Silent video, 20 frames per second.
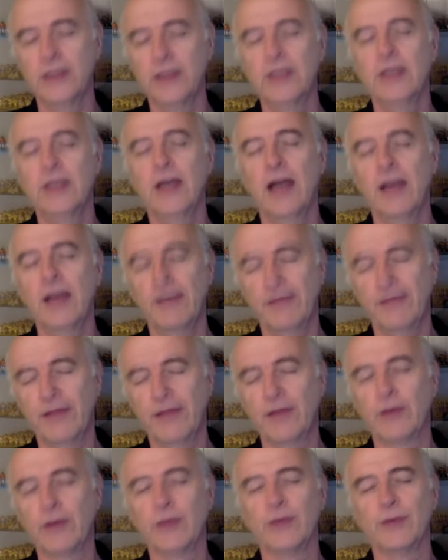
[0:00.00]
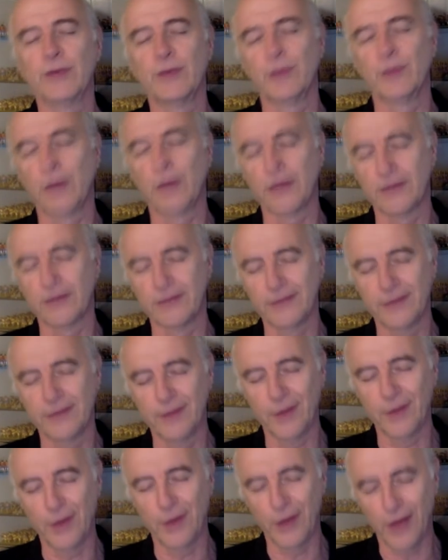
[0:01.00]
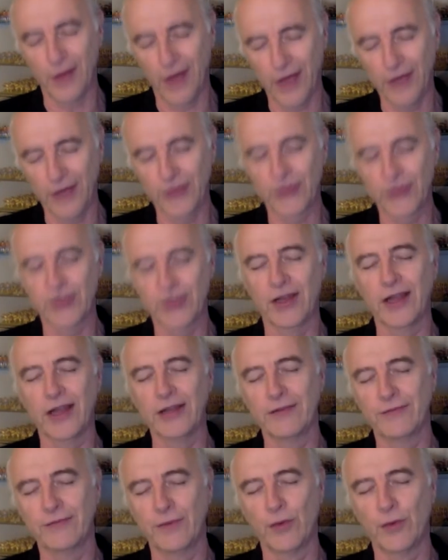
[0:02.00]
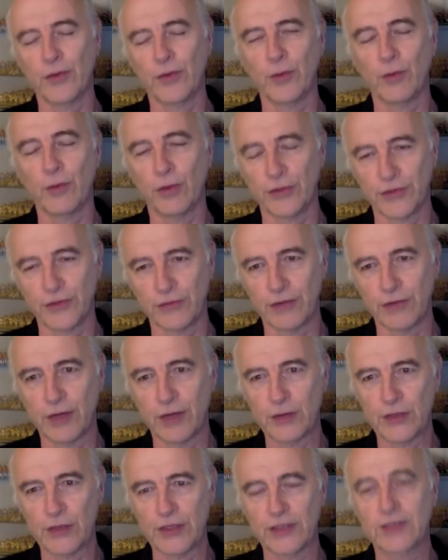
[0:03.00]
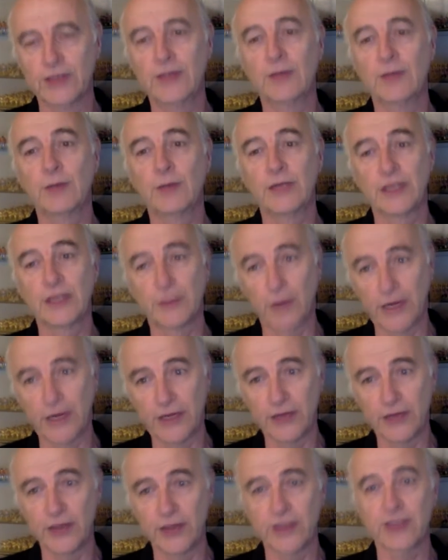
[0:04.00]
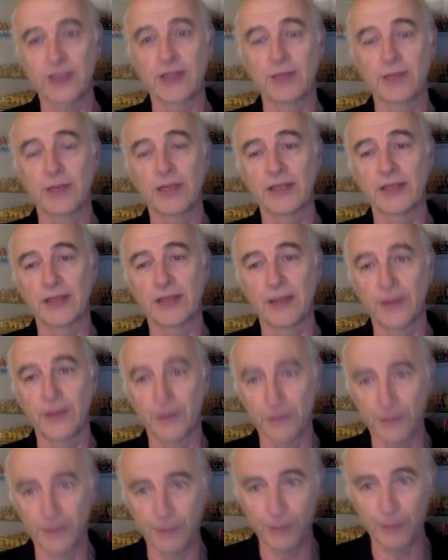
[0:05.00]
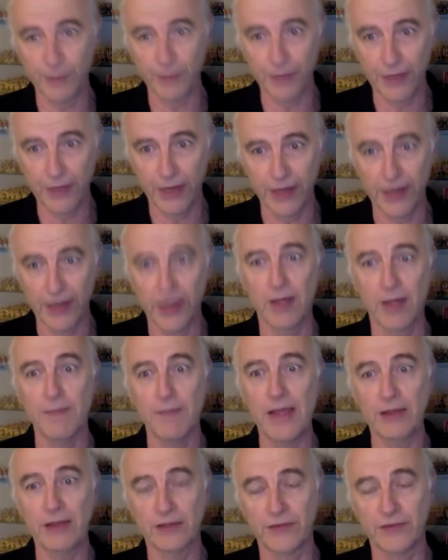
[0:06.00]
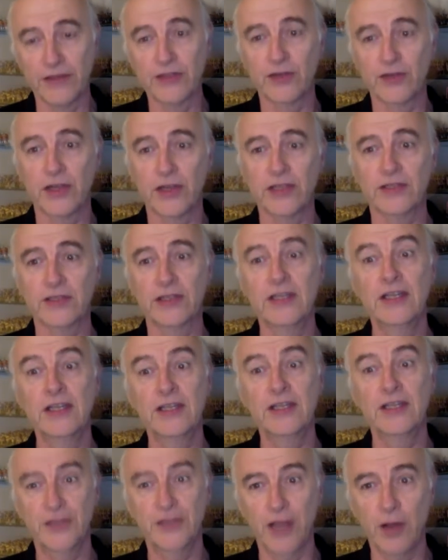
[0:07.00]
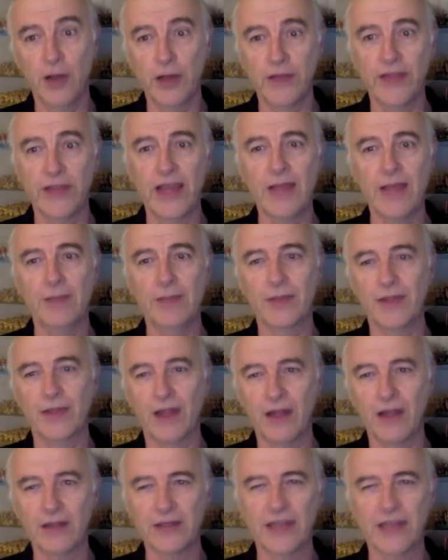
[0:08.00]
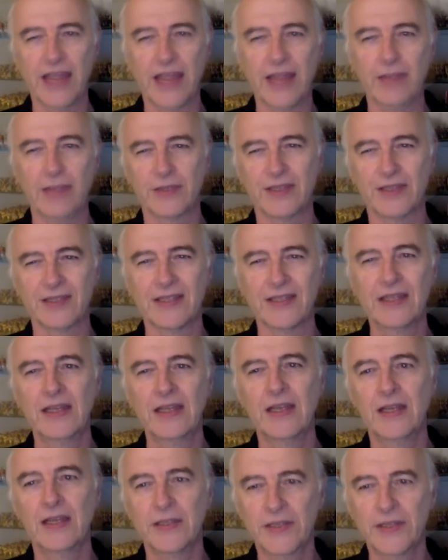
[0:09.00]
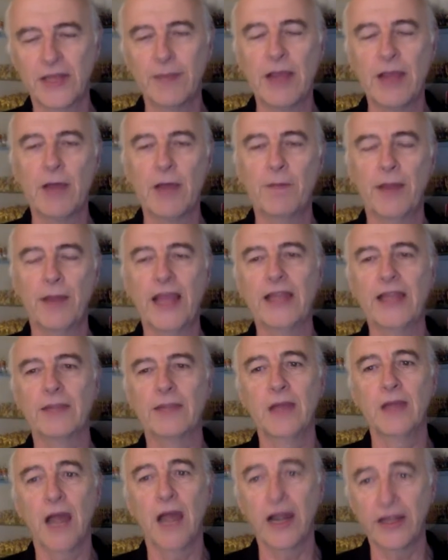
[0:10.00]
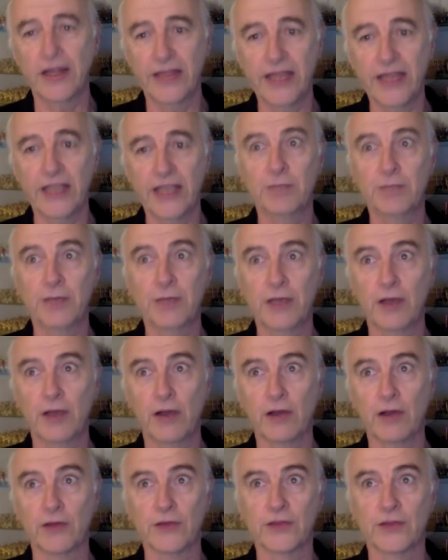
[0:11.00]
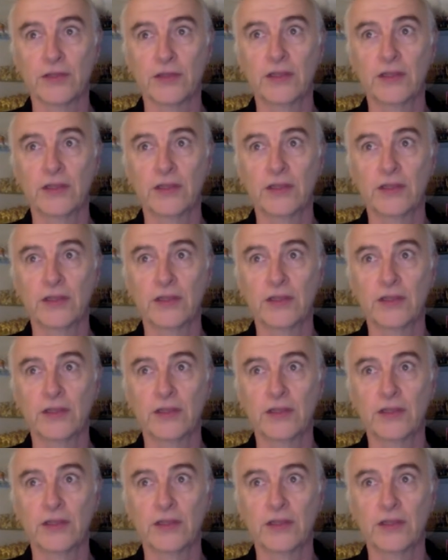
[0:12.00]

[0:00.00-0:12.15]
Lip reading: haven't found on one either side for the Wars of the Roses, which is quite interesting because there has been an amount of interest shown in that, but there aren't games that somehow play them. And I think it's because